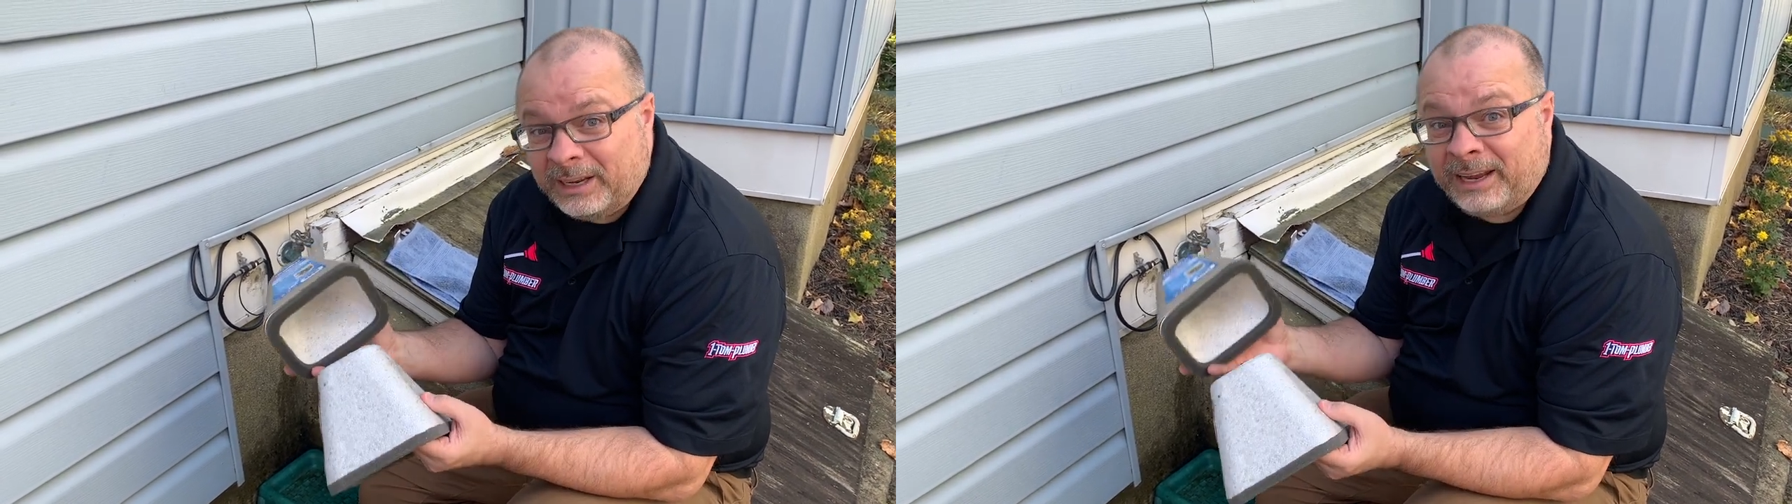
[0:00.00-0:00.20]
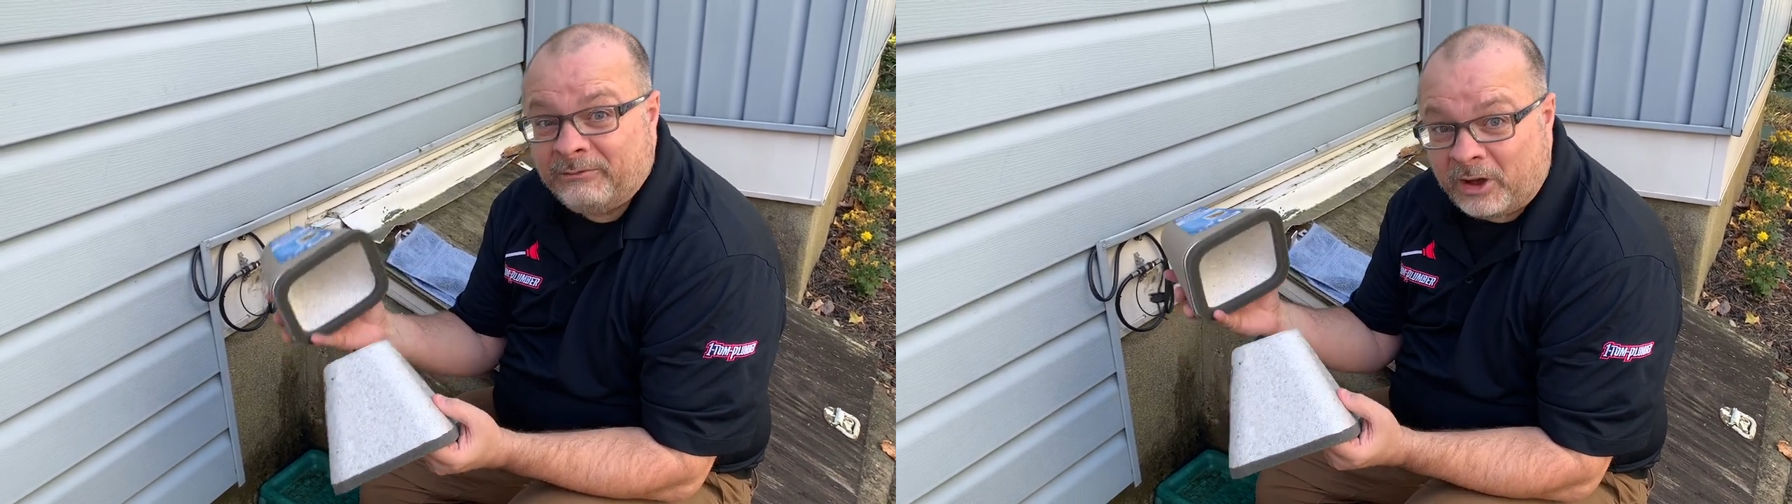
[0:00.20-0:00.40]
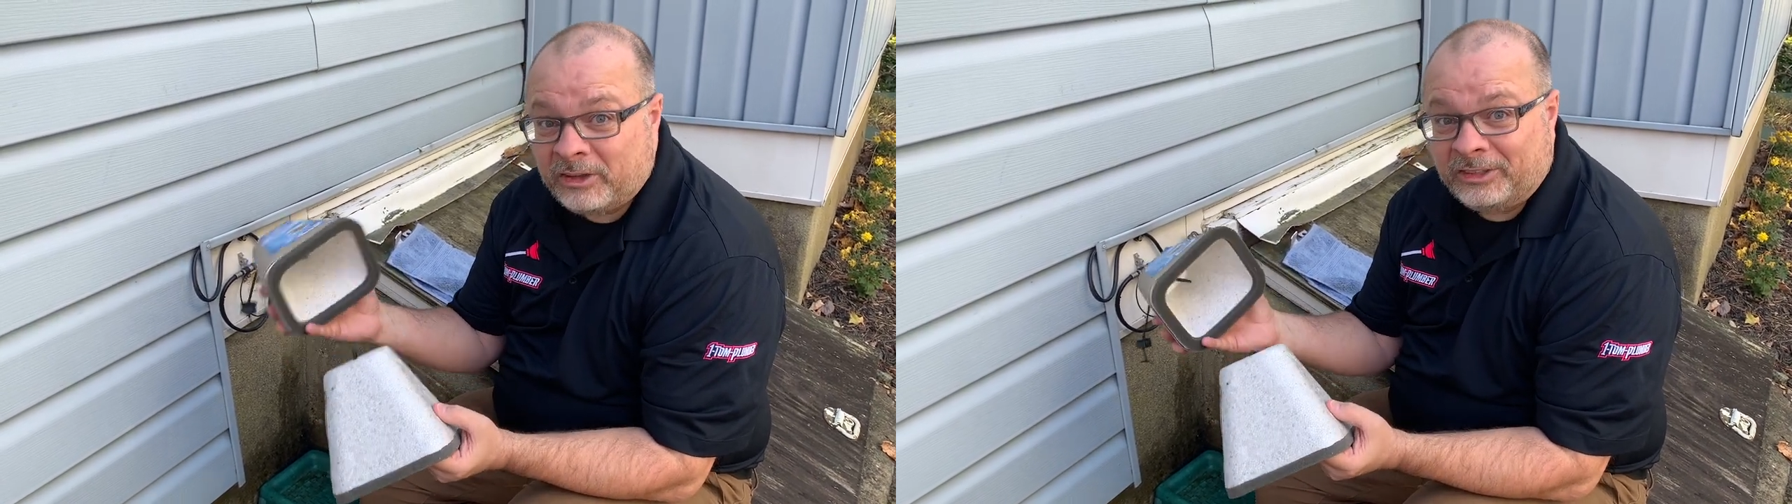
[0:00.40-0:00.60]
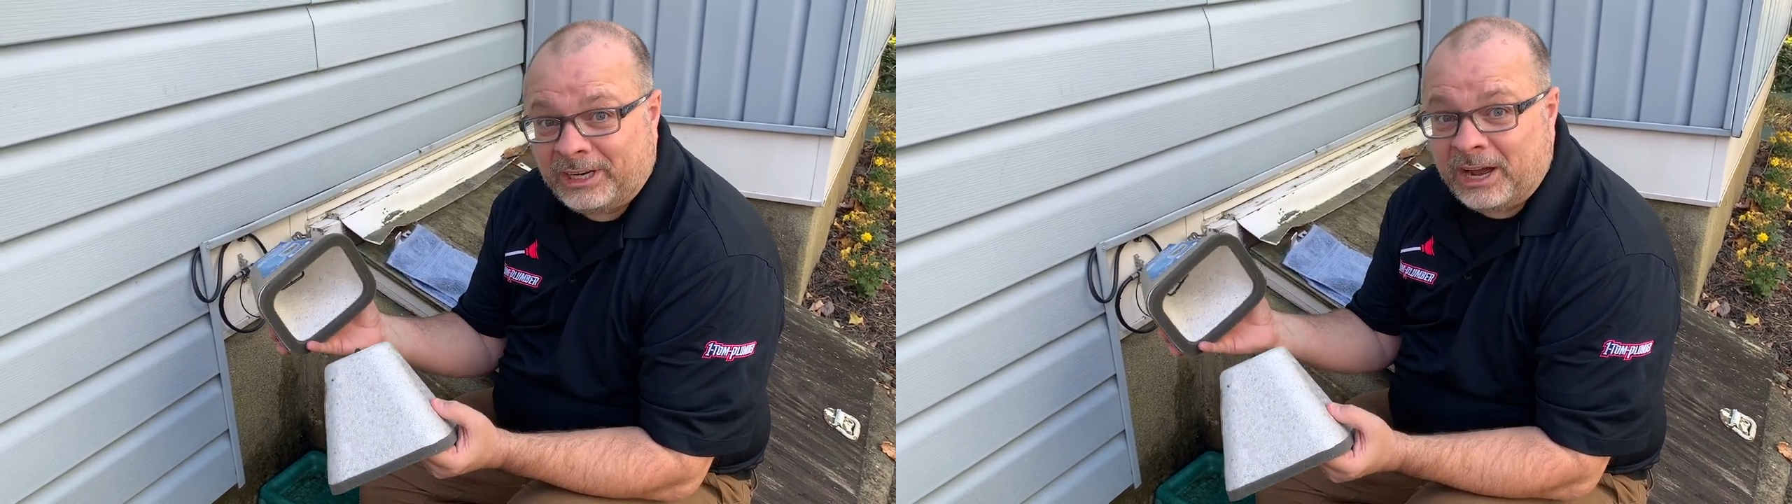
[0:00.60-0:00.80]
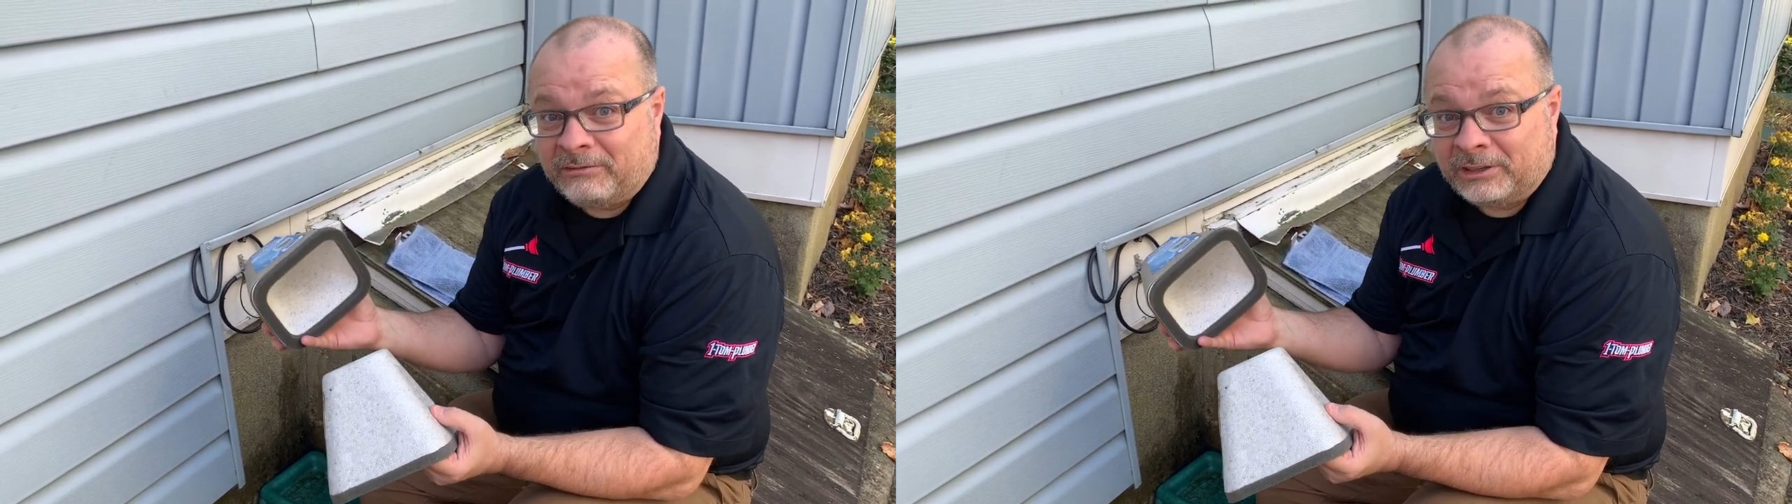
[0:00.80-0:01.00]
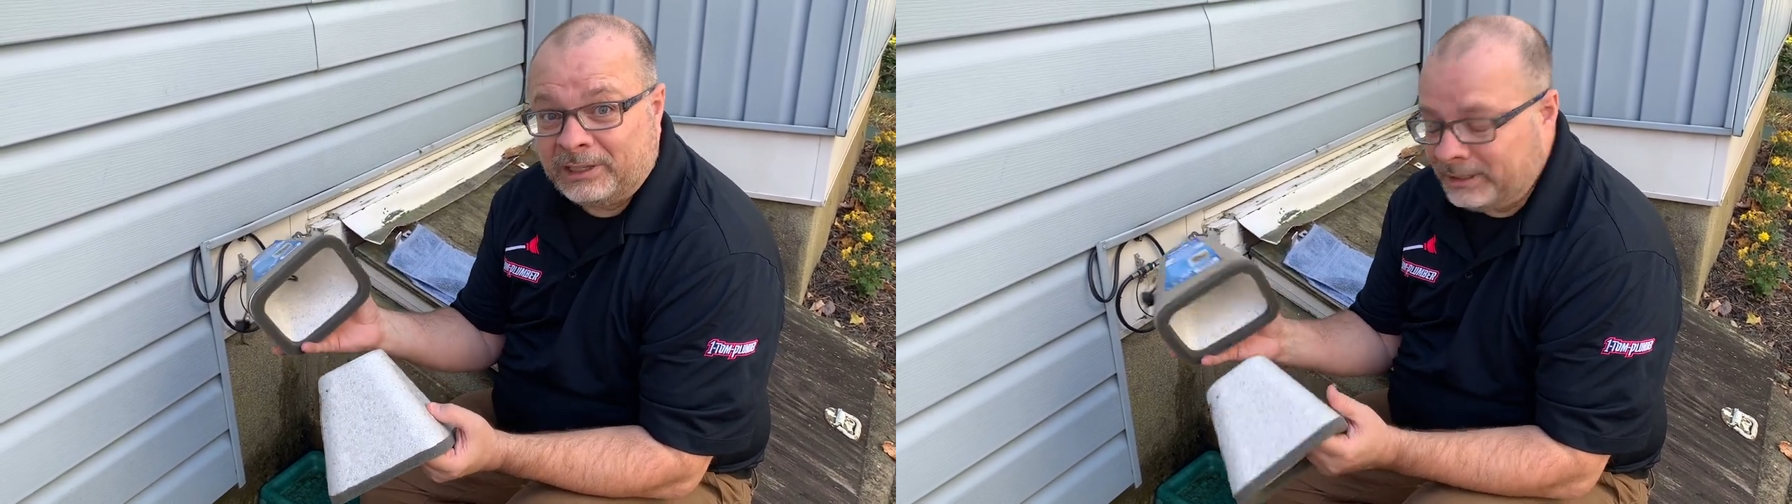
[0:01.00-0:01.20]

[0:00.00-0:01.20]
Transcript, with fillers: a faucet cover.